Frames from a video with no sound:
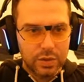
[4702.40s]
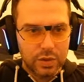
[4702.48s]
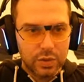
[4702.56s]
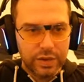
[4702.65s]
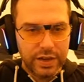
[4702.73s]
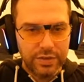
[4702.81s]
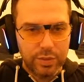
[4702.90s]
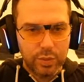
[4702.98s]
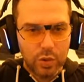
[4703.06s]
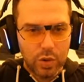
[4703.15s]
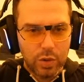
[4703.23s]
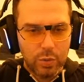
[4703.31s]
Do we have
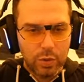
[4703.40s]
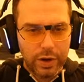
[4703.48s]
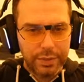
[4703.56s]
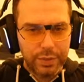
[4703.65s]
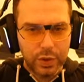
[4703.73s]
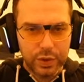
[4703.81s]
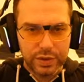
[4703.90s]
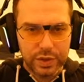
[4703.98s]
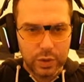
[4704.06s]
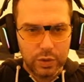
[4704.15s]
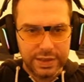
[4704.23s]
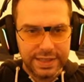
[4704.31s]
more
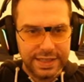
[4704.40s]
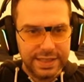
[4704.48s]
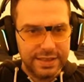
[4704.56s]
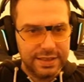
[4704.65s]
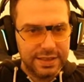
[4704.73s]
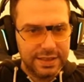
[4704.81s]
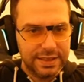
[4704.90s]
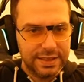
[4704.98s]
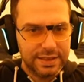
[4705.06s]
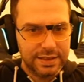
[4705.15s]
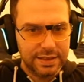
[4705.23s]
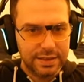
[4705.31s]
1.0 gear
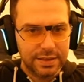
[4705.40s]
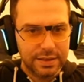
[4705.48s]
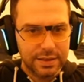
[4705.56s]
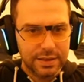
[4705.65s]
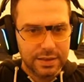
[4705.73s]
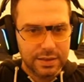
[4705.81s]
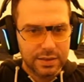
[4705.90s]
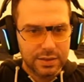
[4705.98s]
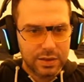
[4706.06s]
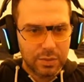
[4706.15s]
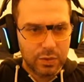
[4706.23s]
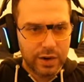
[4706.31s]

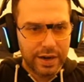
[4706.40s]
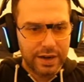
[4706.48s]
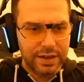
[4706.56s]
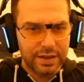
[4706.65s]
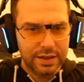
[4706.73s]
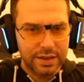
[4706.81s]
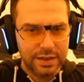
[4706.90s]
somewhere?